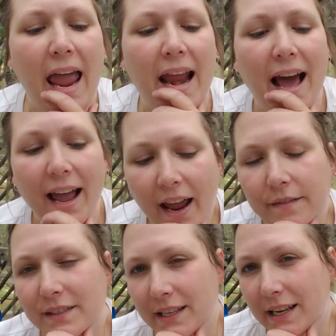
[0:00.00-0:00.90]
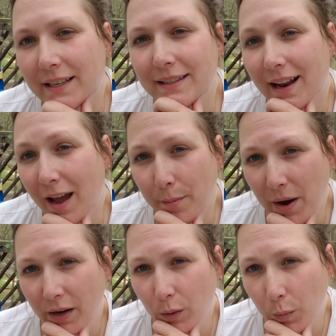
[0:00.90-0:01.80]
And I have seeds that I
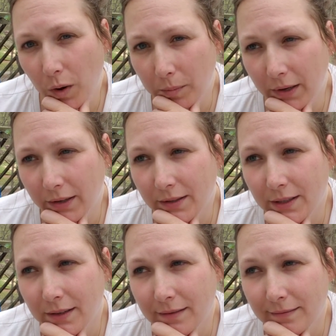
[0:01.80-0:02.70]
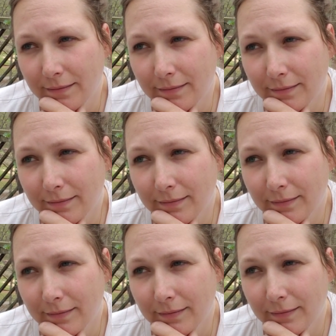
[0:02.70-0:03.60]
bought at Walmart
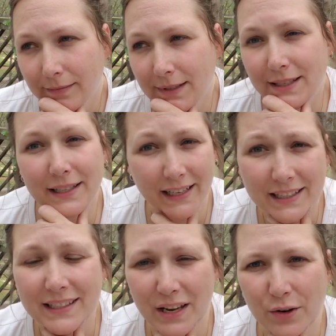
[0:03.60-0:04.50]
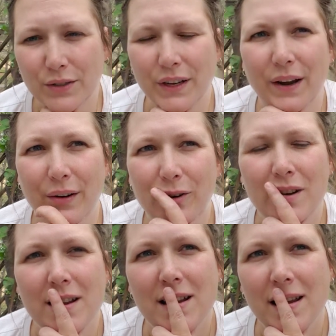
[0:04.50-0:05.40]
6 years ago
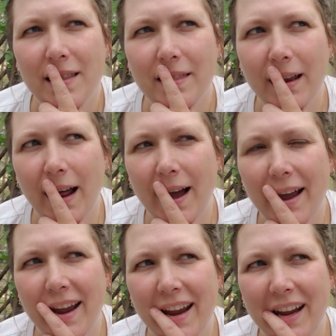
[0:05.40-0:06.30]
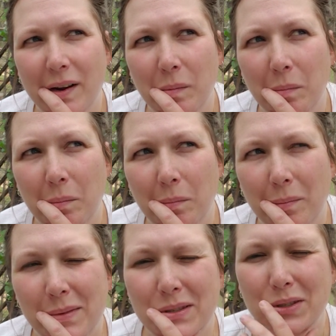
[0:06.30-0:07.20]
that I
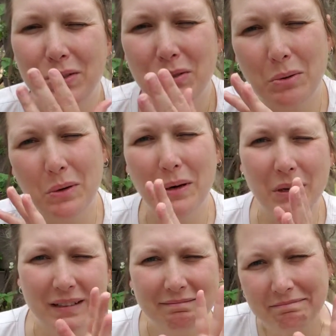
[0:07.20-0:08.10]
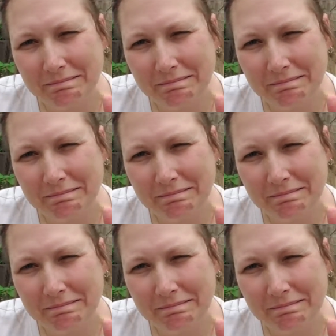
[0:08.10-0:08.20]
stored